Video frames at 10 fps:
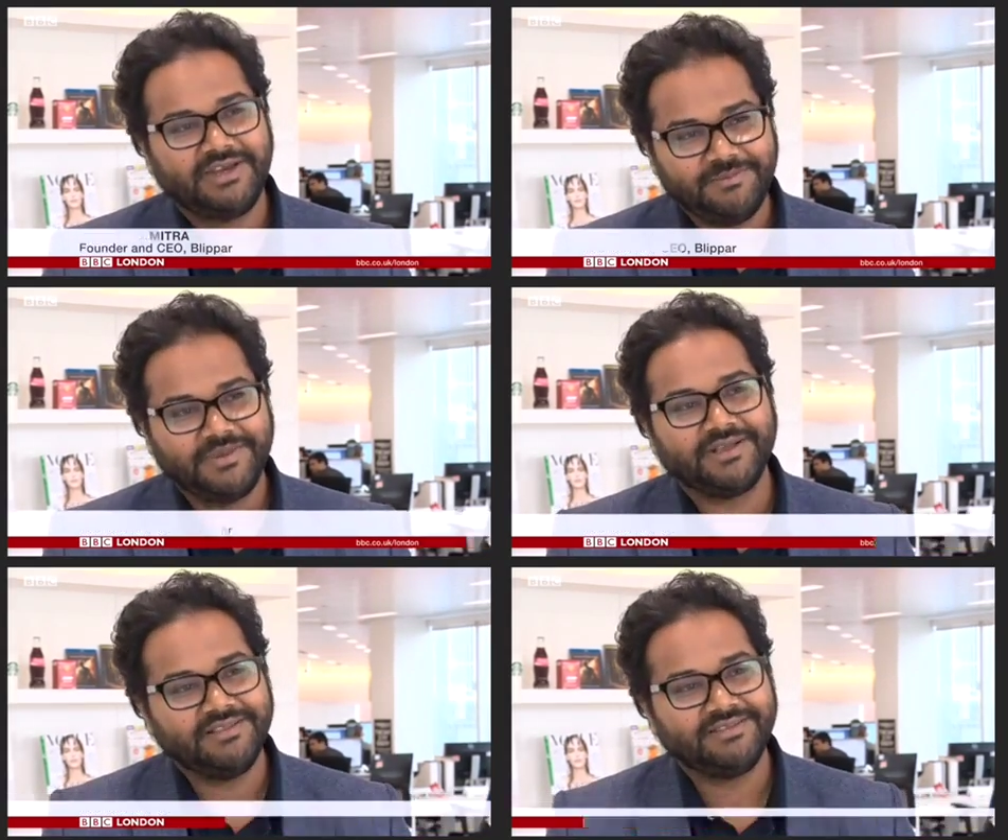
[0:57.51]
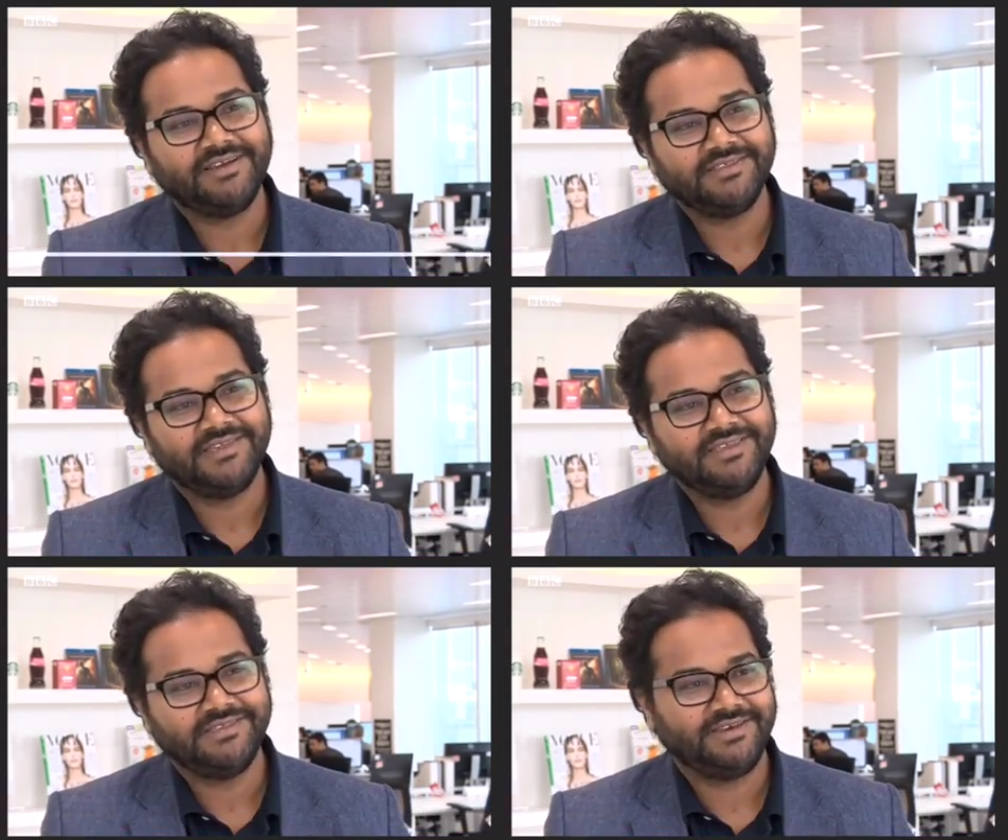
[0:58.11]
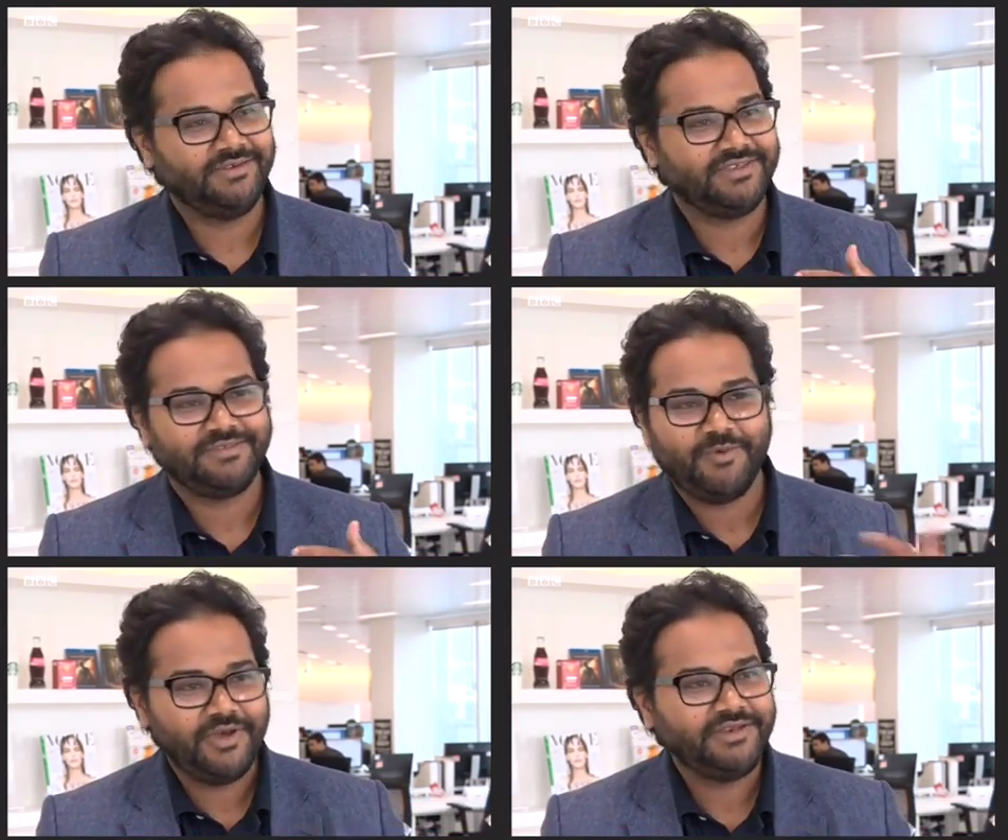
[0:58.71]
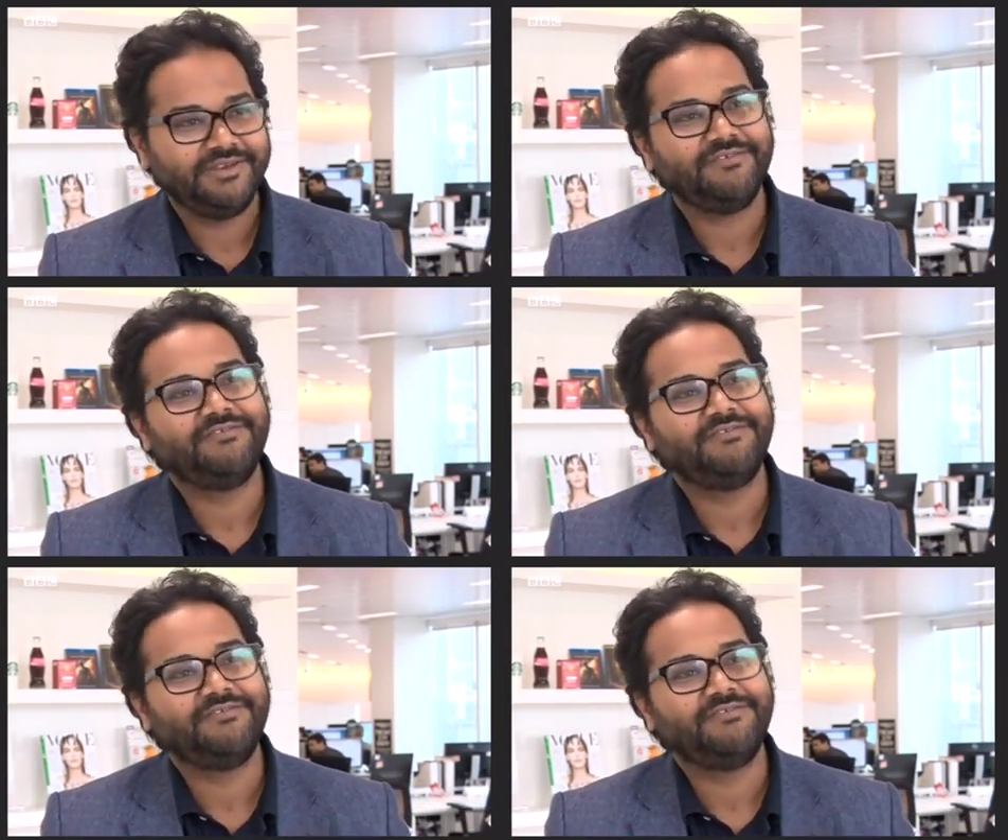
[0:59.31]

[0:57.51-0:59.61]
on a typical search engine. You just point your